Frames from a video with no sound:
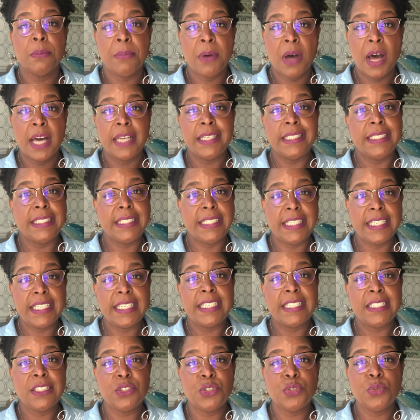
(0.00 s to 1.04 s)
body get
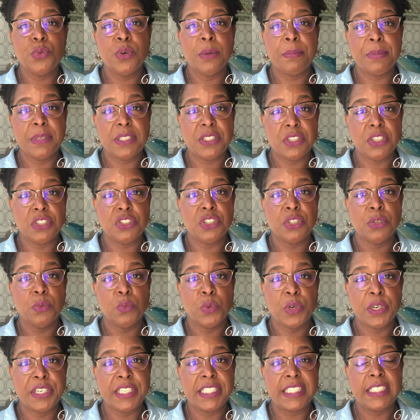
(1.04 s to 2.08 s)
into a position
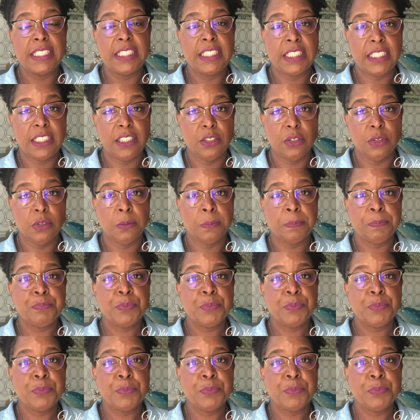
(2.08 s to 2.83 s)
where it can heal.